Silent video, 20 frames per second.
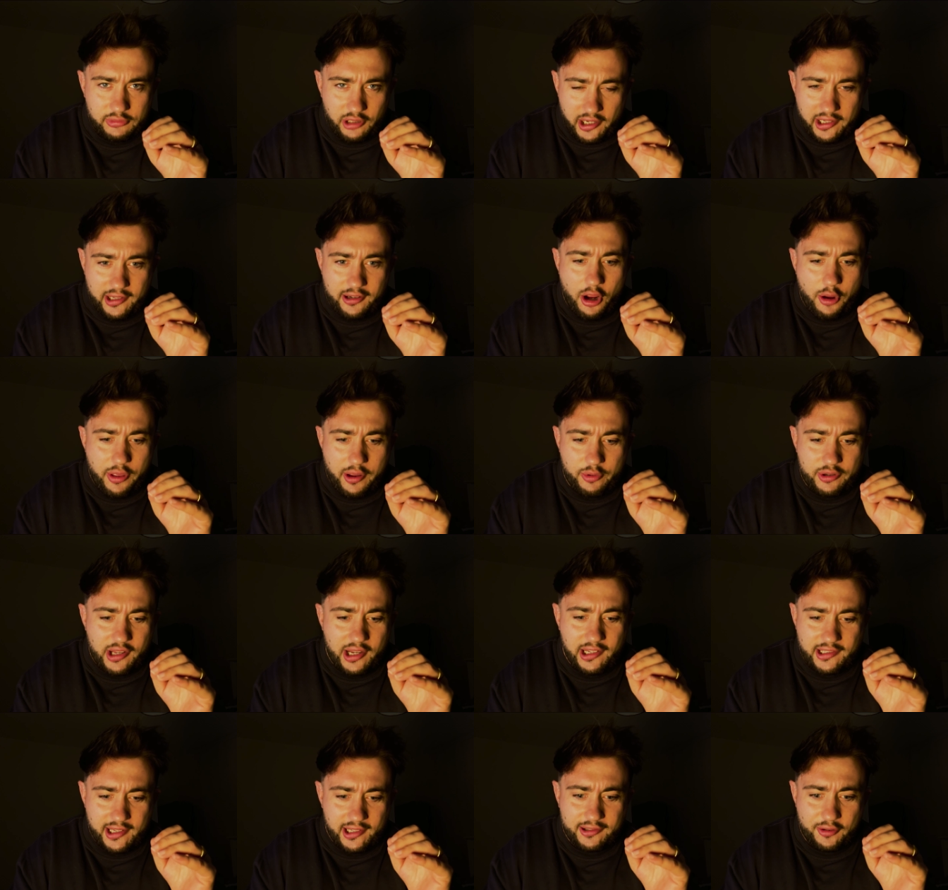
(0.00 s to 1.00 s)
I didn't know there was
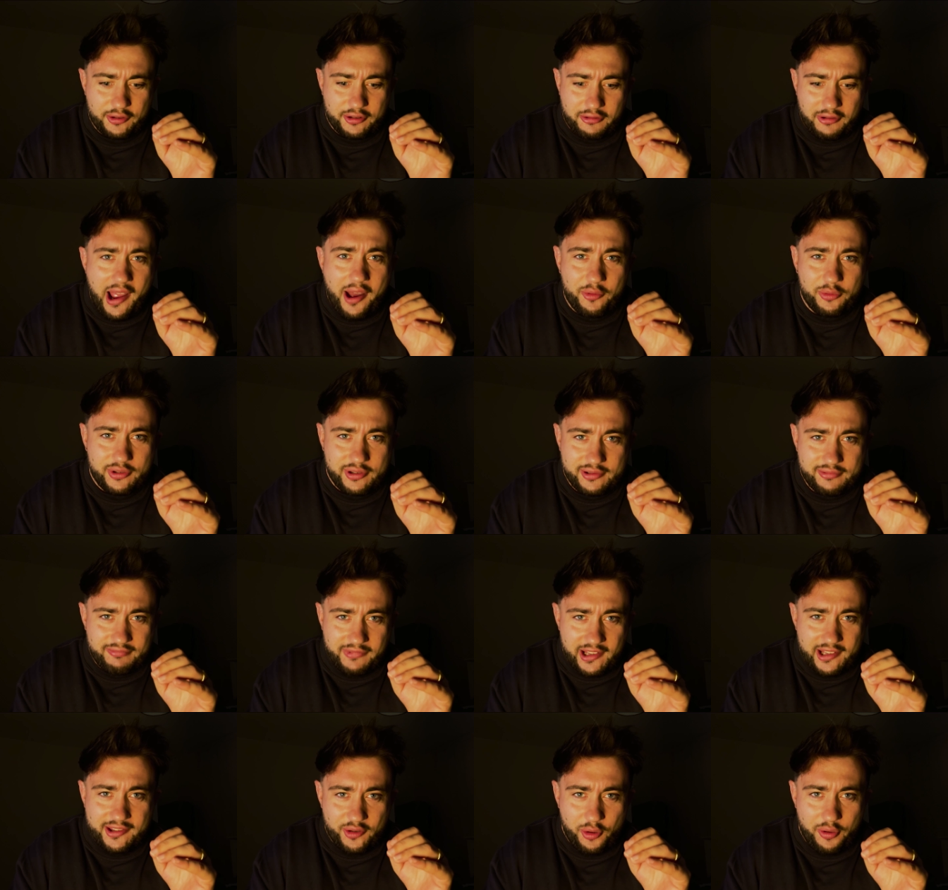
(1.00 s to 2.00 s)
any TikToks around
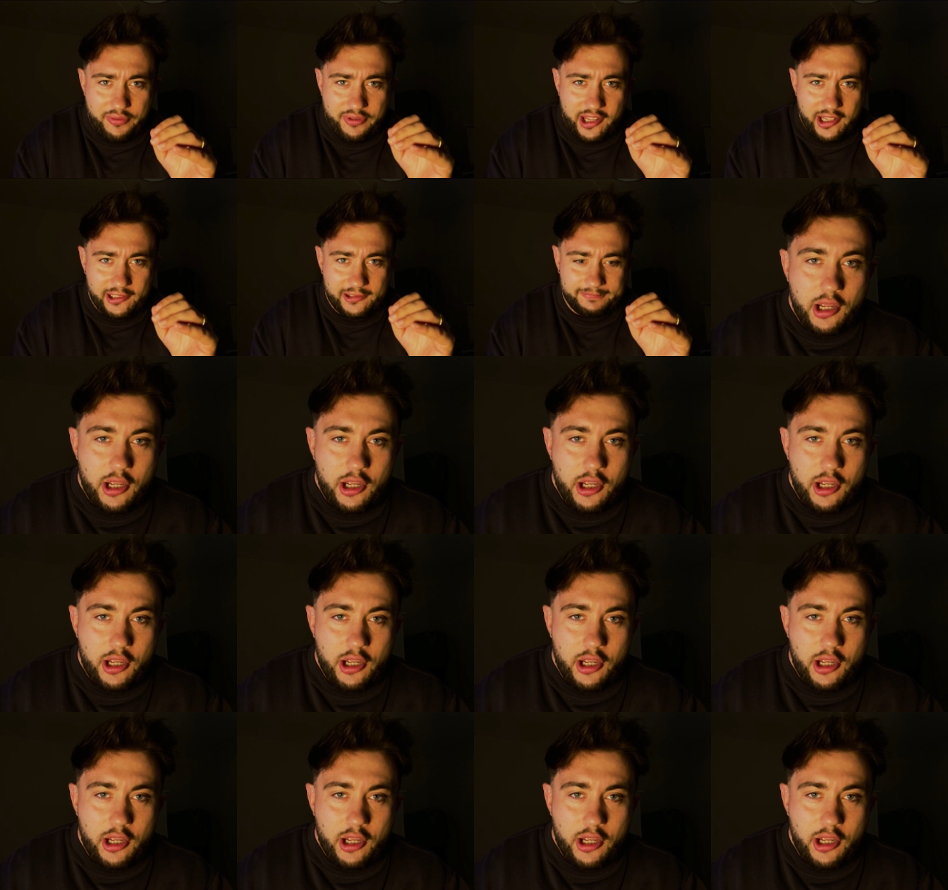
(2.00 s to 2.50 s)
this sort of thing.